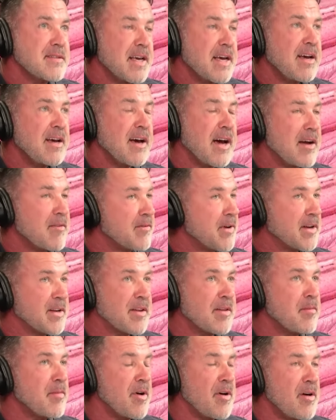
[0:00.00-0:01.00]
Yeah, I
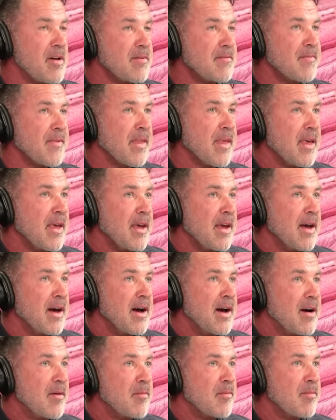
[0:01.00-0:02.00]
evicted them all.
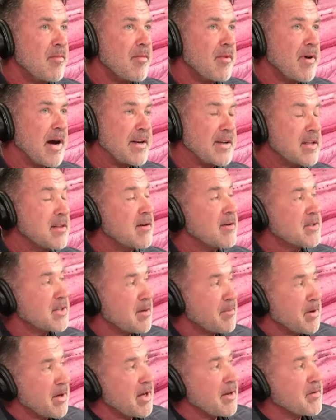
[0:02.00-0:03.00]
I did learn
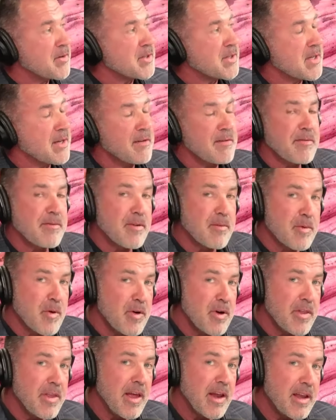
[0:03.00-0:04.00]
something interesting from
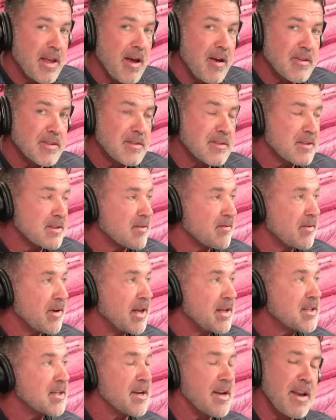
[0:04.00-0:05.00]
going to that counselors
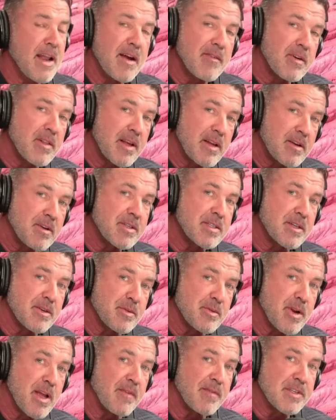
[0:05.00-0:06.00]
convention. Never let your
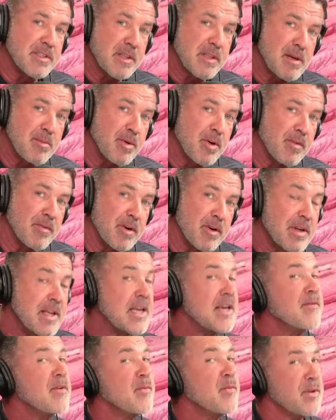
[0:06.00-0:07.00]
children have a sleepover,
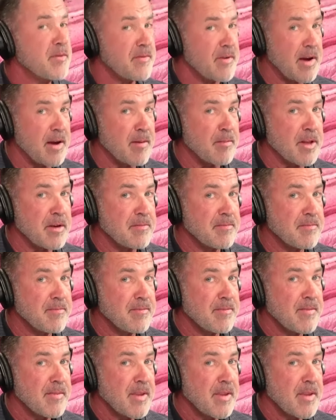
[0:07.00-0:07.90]
even with family. Yeah.